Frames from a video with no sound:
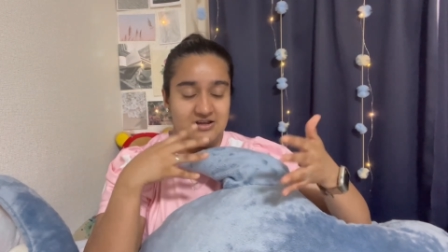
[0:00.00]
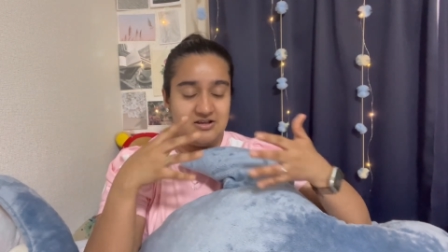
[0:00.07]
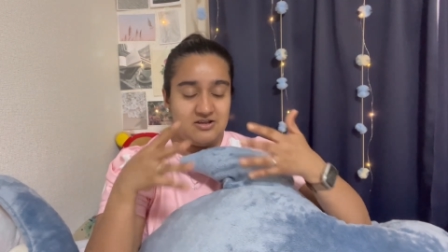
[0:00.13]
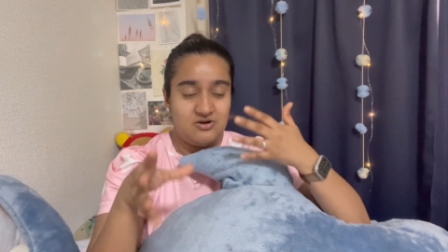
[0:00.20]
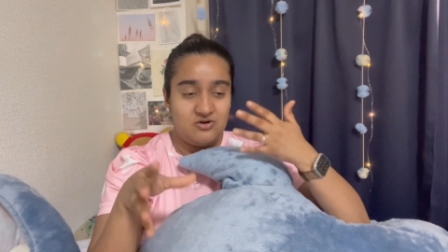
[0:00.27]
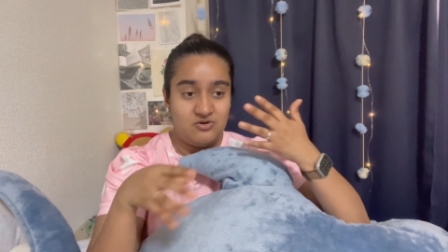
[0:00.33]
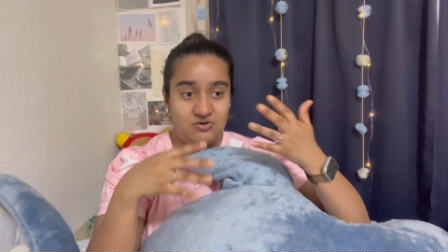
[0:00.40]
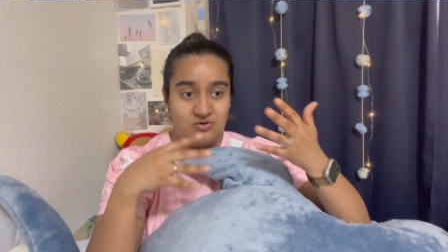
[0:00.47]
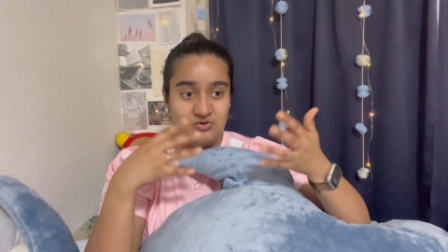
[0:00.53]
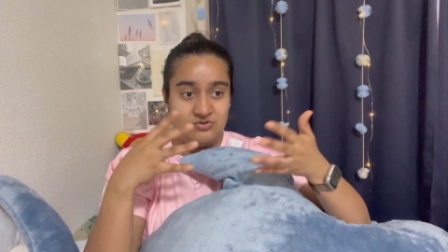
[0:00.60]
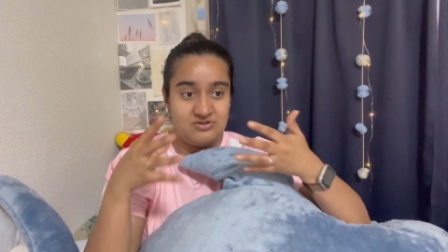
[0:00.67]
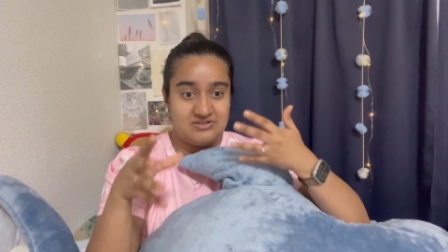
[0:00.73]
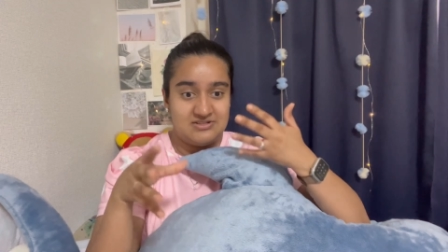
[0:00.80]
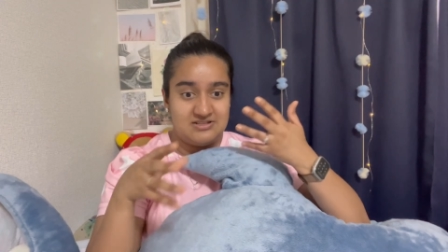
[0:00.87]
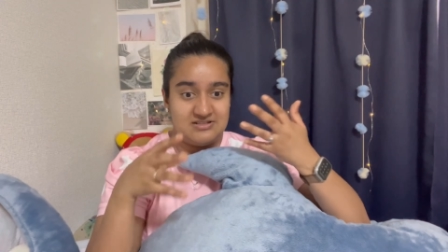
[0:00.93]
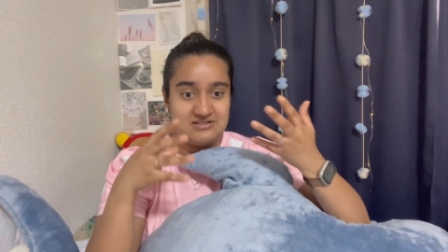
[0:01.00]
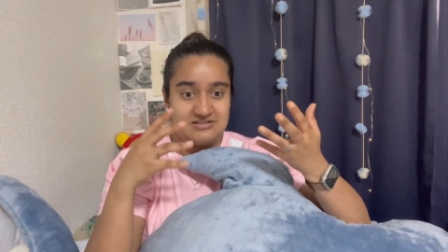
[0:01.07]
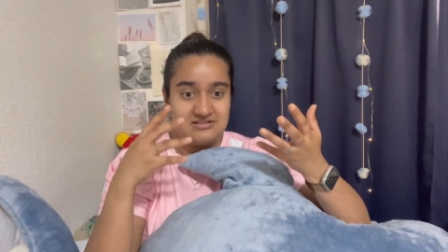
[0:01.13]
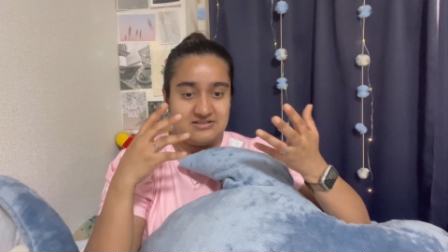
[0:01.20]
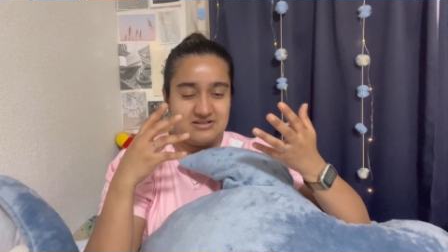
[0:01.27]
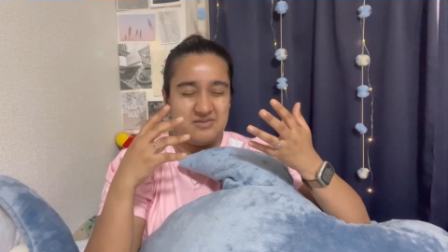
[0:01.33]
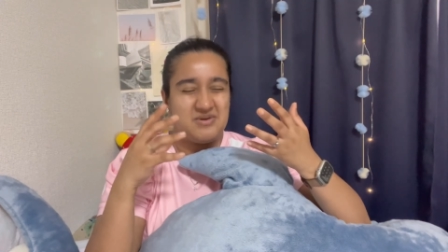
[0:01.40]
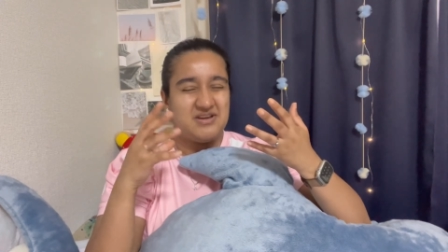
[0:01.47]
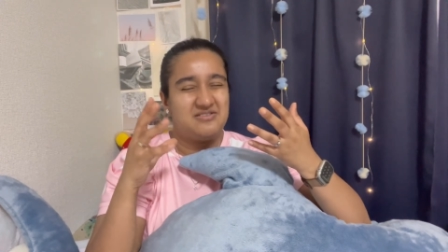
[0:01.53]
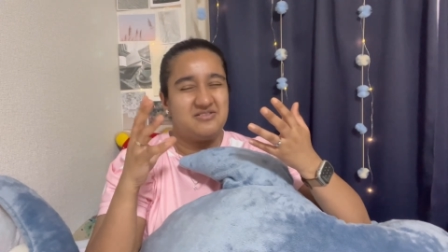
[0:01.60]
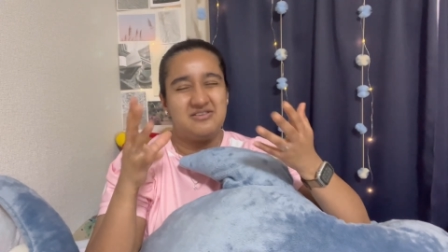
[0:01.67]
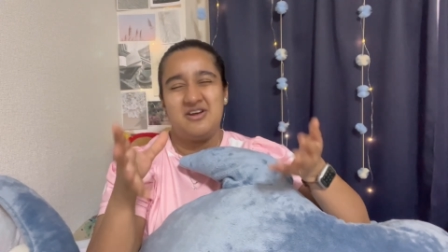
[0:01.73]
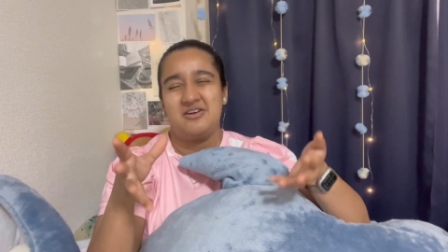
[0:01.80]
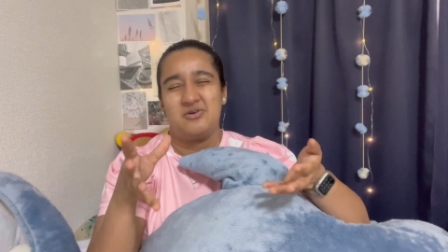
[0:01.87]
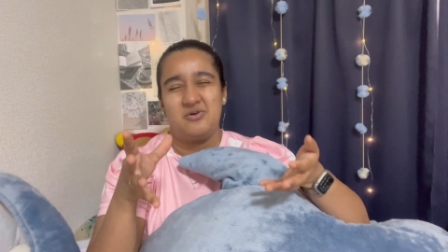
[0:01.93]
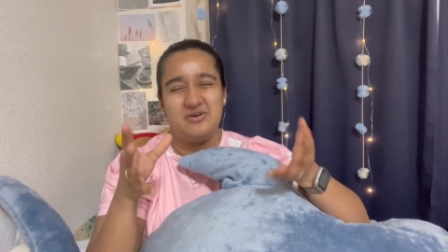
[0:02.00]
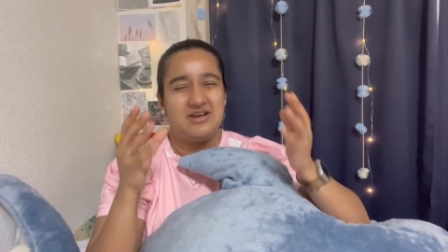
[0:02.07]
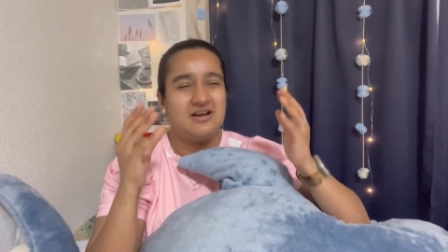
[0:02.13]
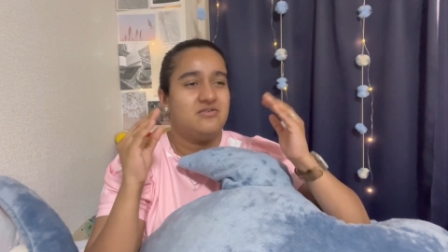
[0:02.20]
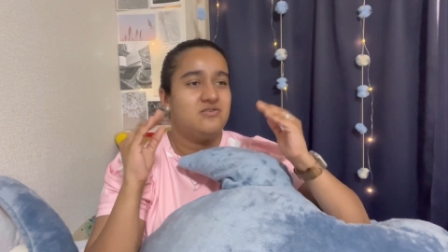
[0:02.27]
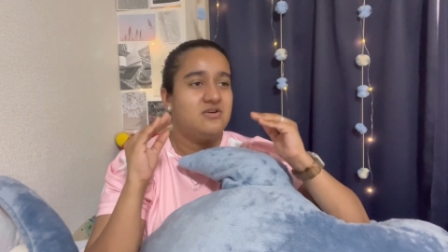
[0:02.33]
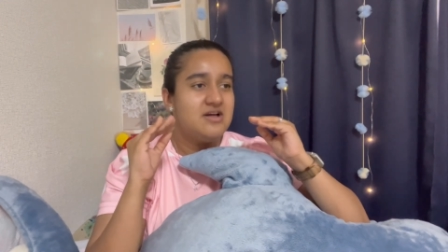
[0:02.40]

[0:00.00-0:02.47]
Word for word: you know this is I mean not Korea